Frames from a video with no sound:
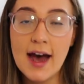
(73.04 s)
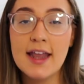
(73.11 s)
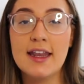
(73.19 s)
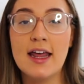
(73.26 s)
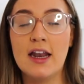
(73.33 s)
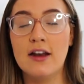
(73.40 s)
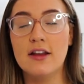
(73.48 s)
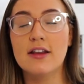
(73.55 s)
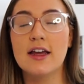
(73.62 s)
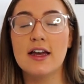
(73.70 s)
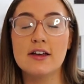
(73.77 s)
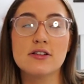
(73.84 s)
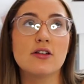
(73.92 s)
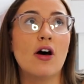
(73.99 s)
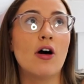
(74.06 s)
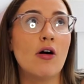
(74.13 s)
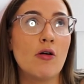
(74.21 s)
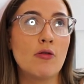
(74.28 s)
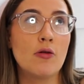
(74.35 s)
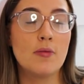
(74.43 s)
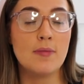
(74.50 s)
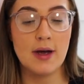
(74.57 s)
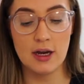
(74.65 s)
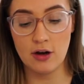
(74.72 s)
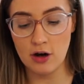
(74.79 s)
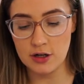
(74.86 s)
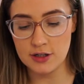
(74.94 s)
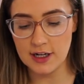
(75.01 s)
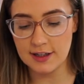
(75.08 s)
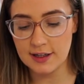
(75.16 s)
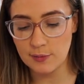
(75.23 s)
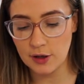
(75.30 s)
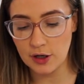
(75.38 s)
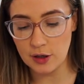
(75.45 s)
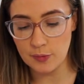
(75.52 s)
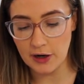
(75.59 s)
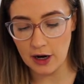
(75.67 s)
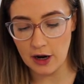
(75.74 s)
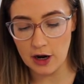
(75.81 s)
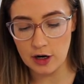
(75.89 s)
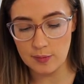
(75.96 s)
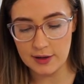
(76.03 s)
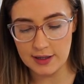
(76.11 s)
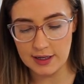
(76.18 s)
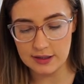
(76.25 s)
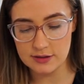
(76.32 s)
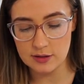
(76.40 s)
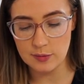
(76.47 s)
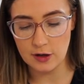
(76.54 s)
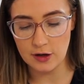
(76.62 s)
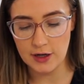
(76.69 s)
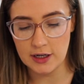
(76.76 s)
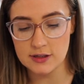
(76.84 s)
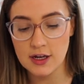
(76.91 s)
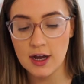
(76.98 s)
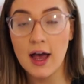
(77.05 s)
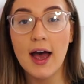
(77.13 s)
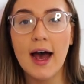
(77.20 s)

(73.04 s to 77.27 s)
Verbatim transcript: And then this, oh my god, I think we're going to bring her home in this to be honest.